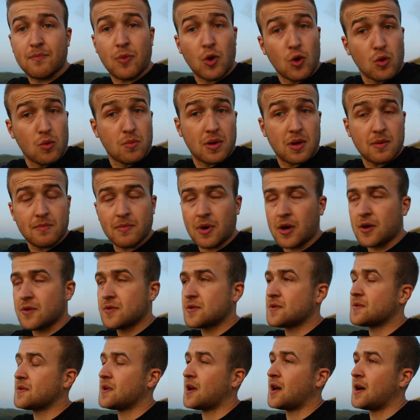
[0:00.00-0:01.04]
bulb
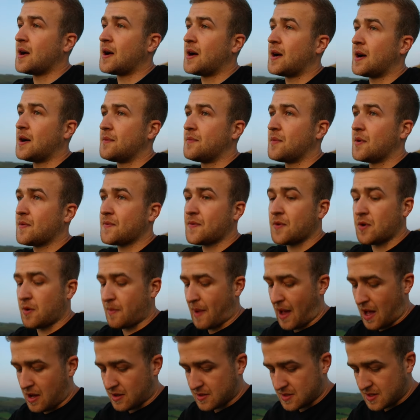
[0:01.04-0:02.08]
mode um, for
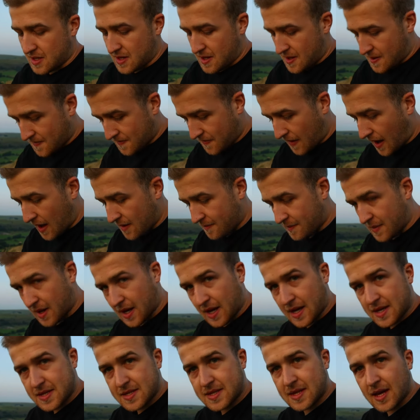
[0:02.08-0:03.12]
about five
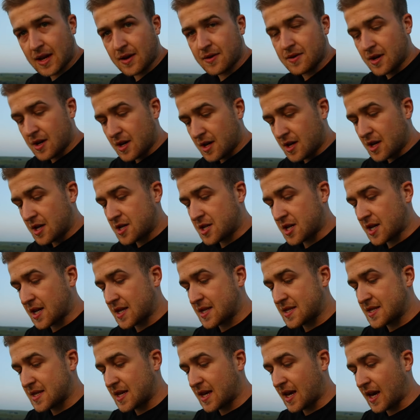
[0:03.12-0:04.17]
minutes. Now, as you can
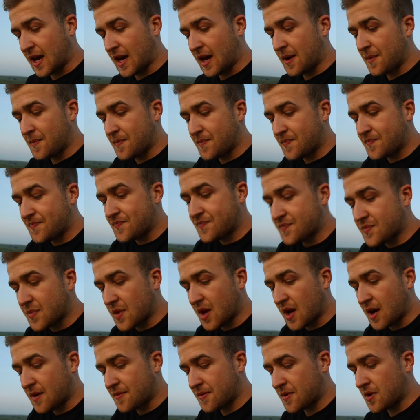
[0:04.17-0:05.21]
see here,
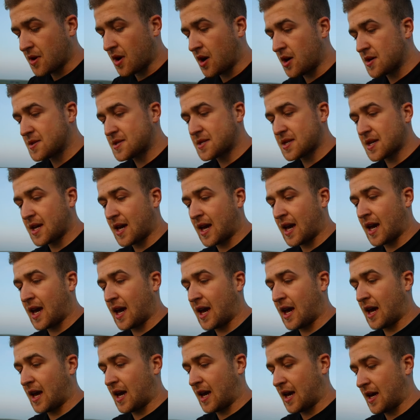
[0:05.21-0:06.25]
I've got
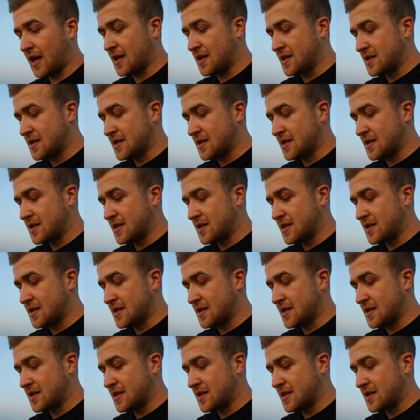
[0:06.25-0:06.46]
a